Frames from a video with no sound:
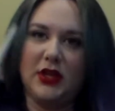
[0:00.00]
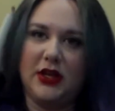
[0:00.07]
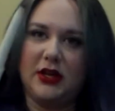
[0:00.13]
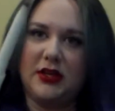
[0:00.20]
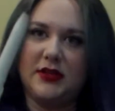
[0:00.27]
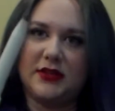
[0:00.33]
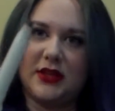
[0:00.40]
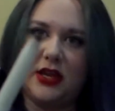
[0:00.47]

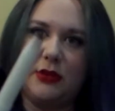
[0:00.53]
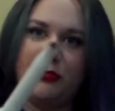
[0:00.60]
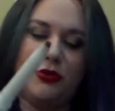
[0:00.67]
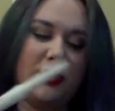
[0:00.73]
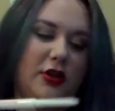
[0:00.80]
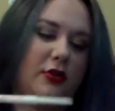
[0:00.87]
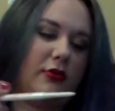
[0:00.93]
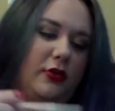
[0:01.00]
It is a
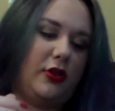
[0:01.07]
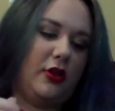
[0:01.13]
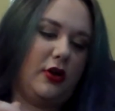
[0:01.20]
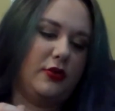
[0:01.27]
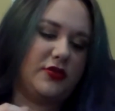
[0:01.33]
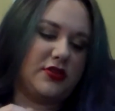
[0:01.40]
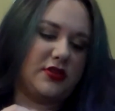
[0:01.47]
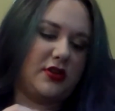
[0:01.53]
pretty
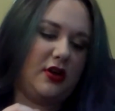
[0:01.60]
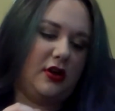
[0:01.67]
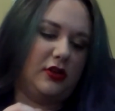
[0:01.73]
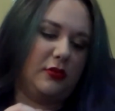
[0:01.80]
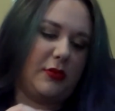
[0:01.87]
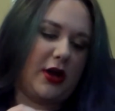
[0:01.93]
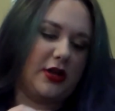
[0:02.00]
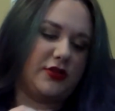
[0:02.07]
close
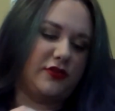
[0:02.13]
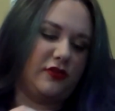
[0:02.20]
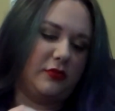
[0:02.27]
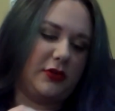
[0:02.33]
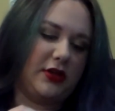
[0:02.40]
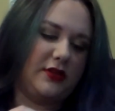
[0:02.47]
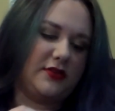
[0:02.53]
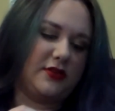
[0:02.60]
color match for
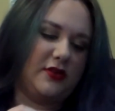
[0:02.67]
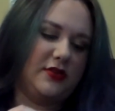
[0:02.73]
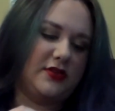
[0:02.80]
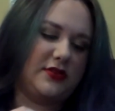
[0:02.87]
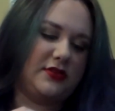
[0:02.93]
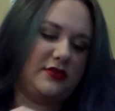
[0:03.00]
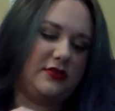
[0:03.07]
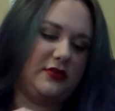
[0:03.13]
me, so
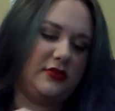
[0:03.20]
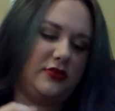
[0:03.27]
it's